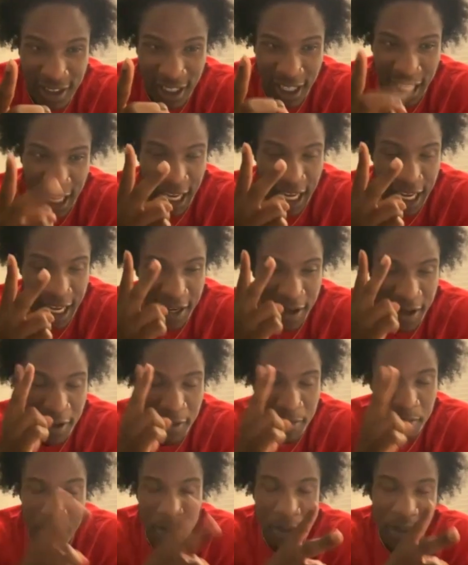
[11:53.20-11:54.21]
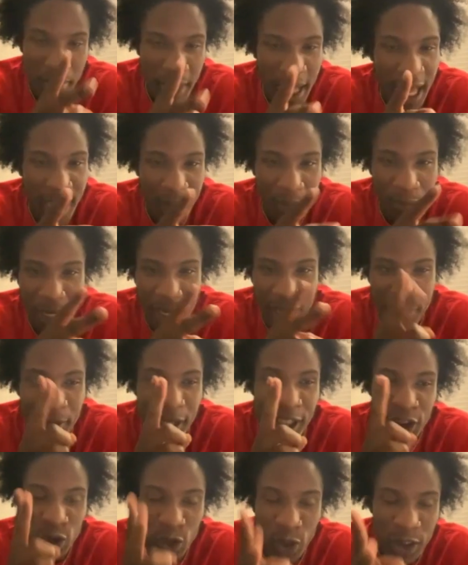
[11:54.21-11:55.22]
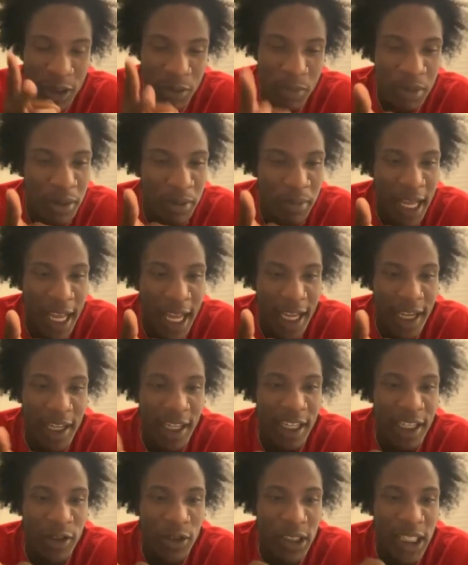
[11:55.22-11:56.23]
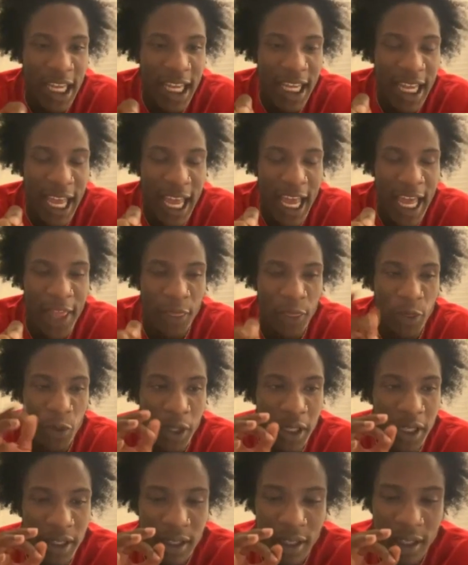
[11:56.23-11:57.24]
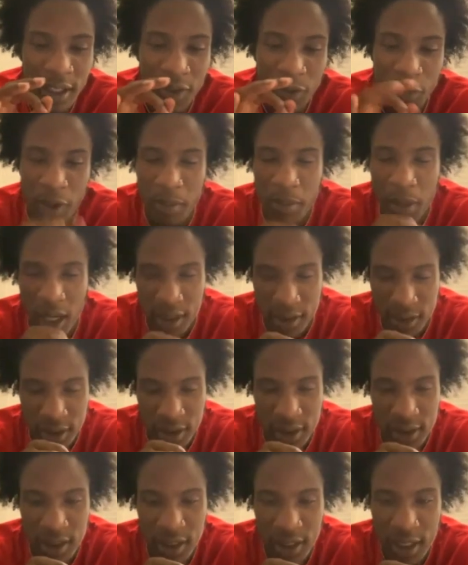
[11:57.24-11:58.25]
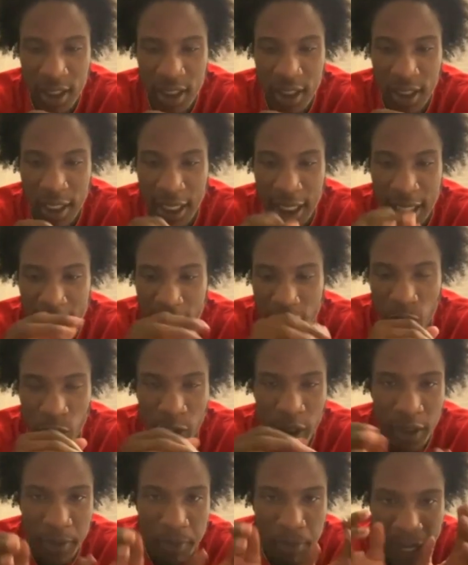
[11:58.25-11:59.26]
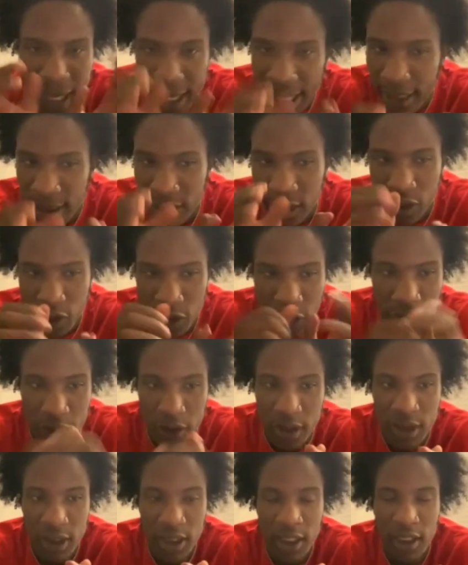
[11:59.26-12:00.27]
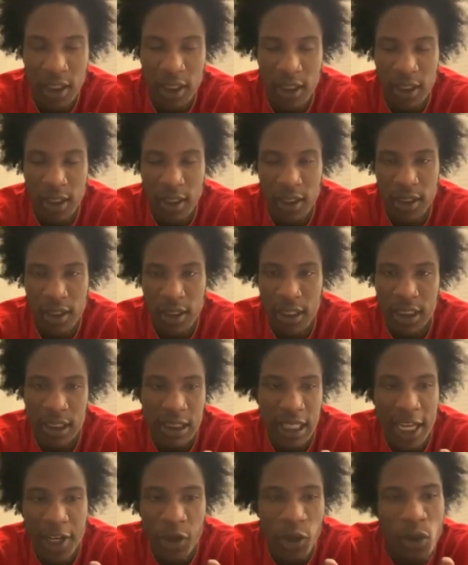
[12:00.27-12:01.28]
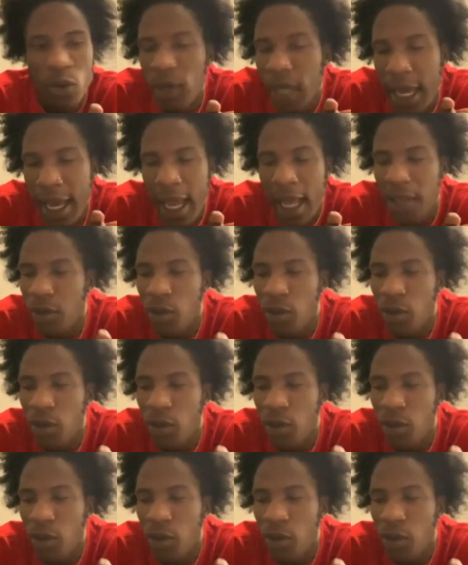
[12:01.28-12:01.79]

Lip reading: and a book bag, my Georgia book bag, and it had three boxers and three pants and shirts. Cause I knew I